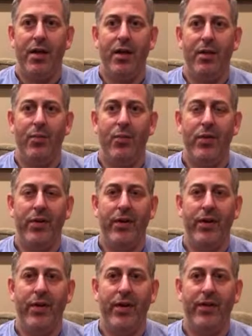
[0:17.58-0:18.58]
One
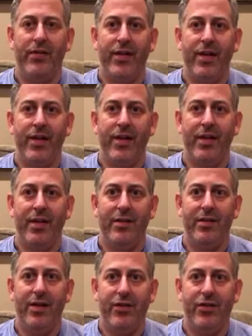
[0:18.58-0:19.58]
of the things that I
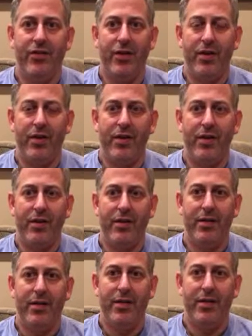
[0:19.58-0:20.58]
touched
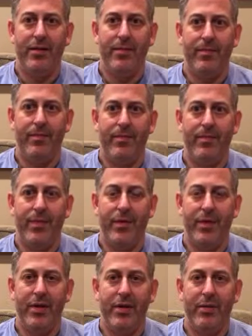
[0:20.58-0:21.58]
on
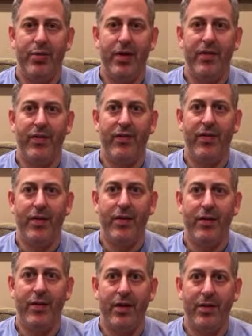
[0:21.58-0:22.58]
in a previous
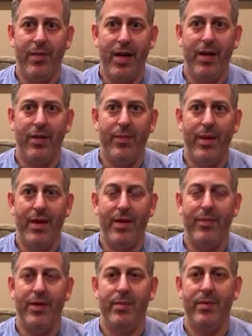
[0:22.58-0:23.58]
video that I may or may
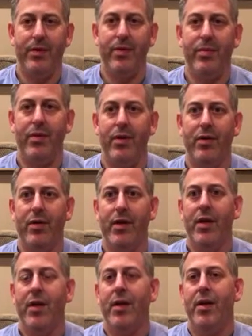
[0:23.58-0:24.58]
not be able to upload
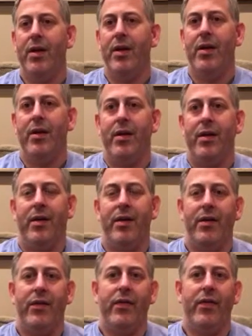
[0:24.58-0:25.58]

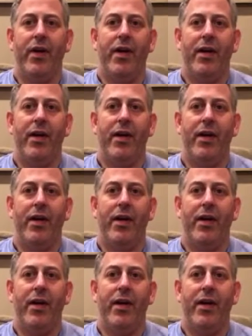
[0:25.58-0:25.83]
is